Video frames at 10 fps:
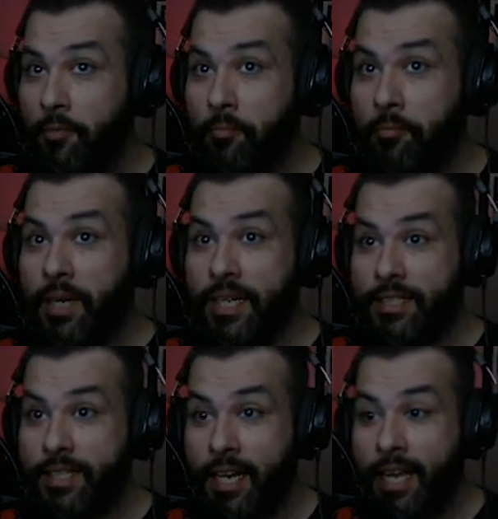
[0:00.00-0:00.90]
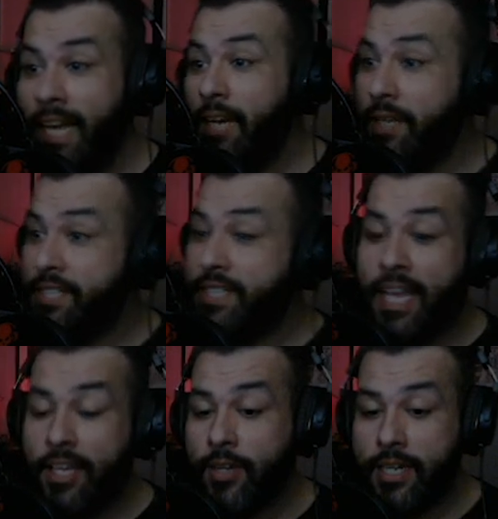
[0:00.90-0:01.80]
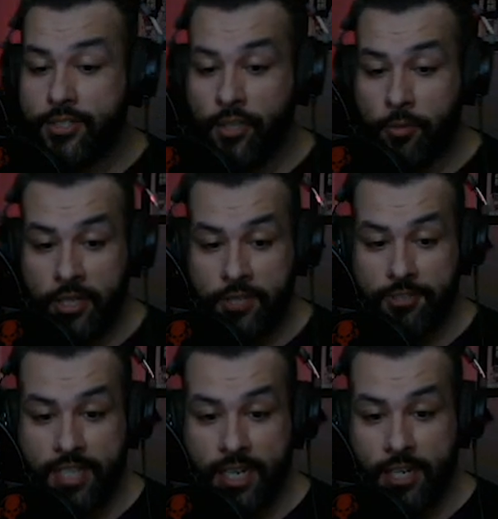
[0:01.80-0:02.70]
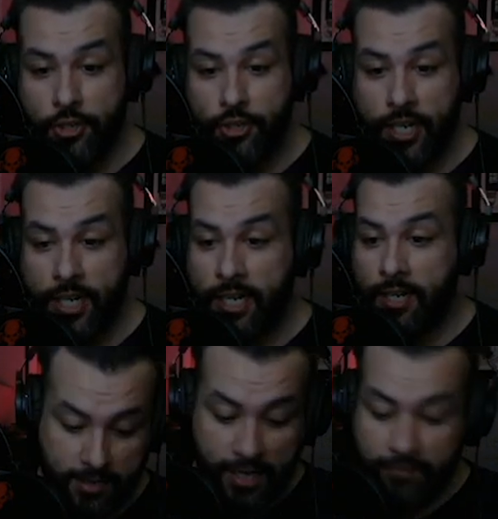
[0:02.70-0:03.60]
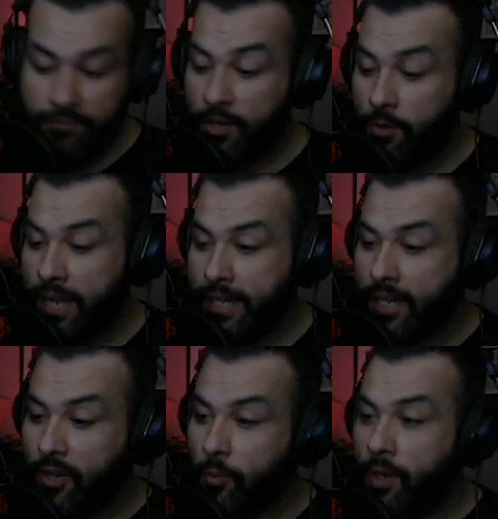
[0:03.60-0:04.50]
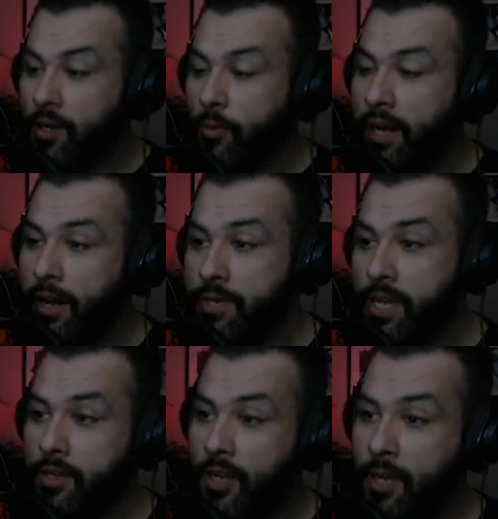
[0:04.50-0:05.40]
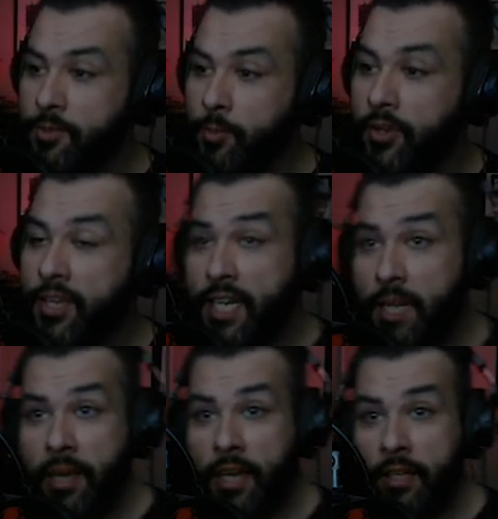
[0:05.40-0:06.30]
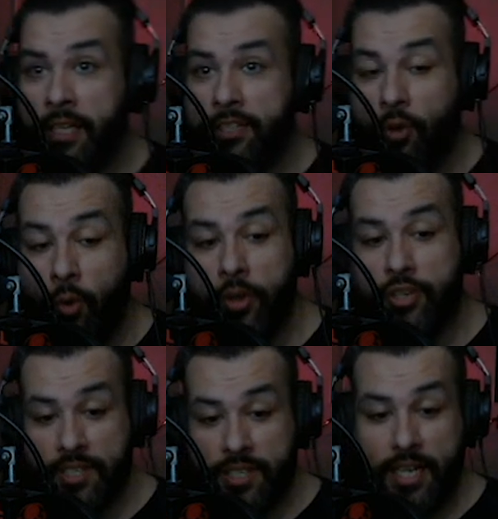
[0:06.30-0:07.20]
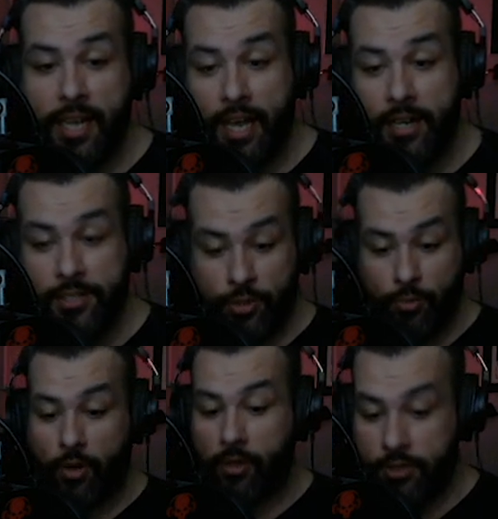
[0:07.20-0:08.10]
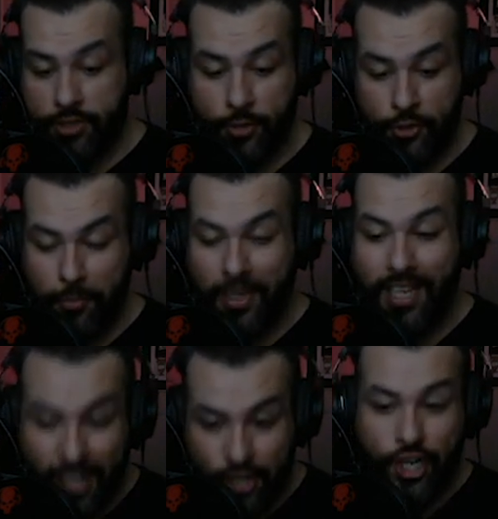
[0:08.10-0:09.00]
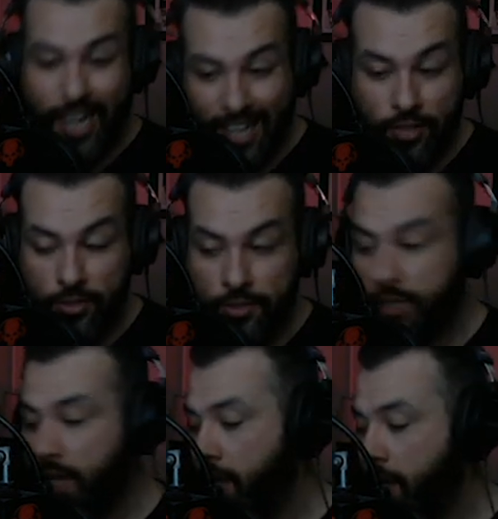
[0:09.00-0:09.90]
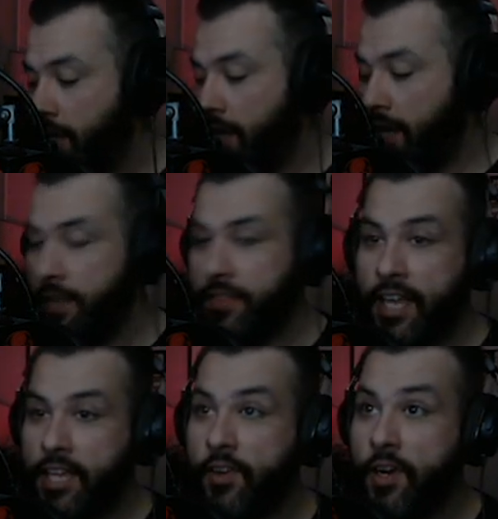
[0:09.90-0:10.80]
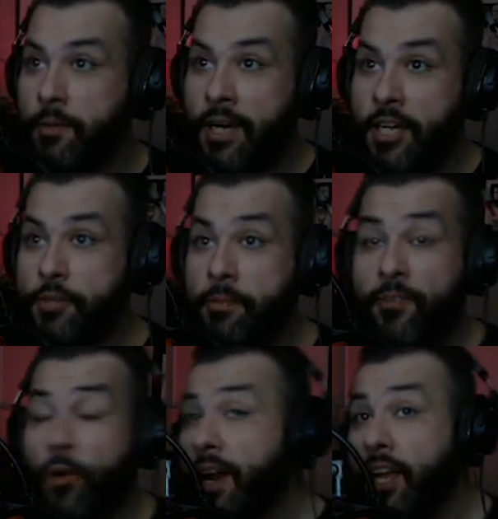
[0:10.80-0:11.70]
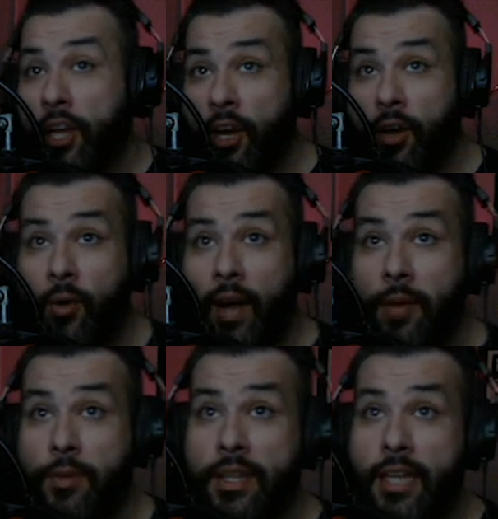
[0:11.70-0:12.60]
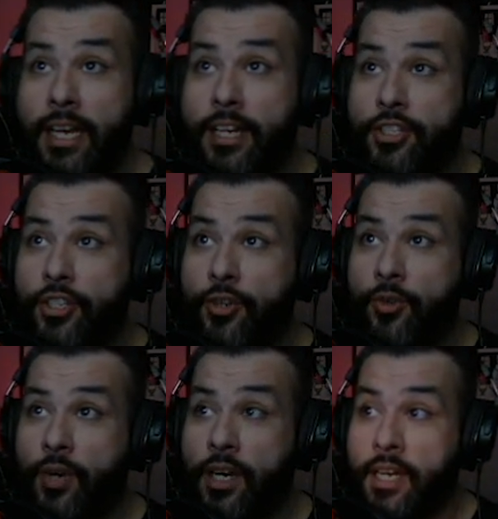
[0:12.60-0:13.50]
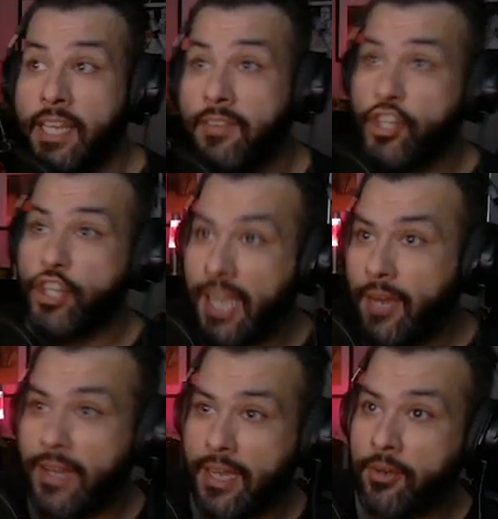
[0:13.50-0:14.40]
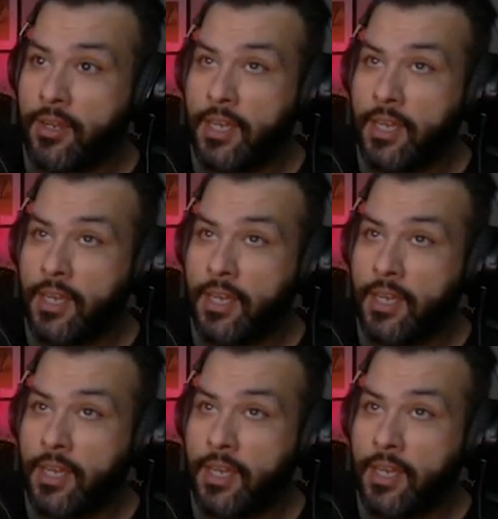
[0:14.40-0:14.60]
but, uh, anyways, thank you guys so much for sending your shit in. Info at killrockradio.com is where you can email us or just get at us through all our social media channels. Uh, thank you very much. Before I go, I would like to uh, give a shout out